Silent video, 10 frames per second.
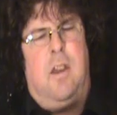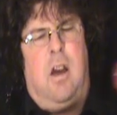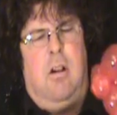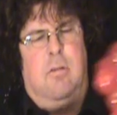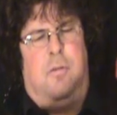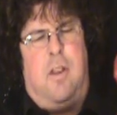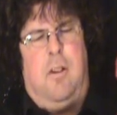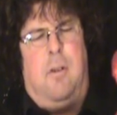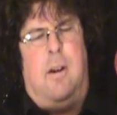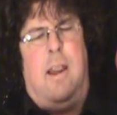the goat, for
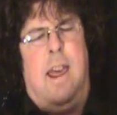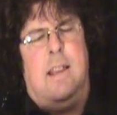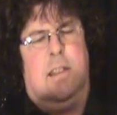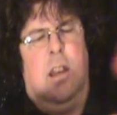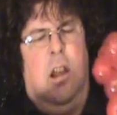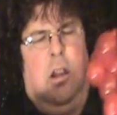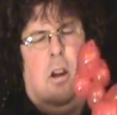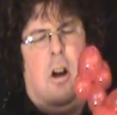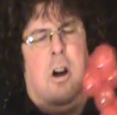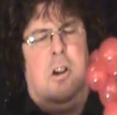the rear legs.
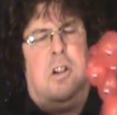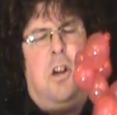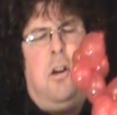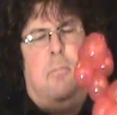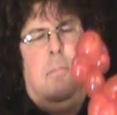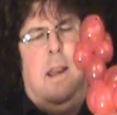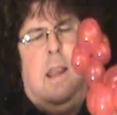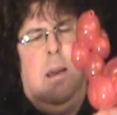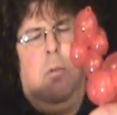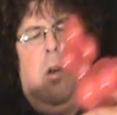Large,
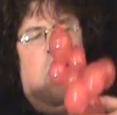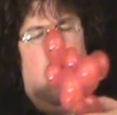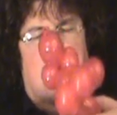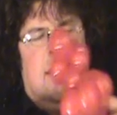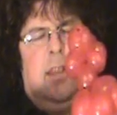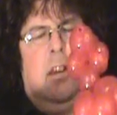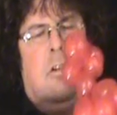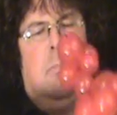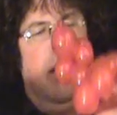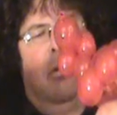medium, one
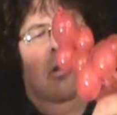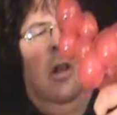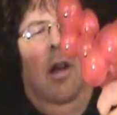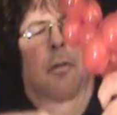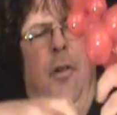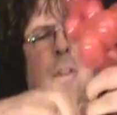single bubble for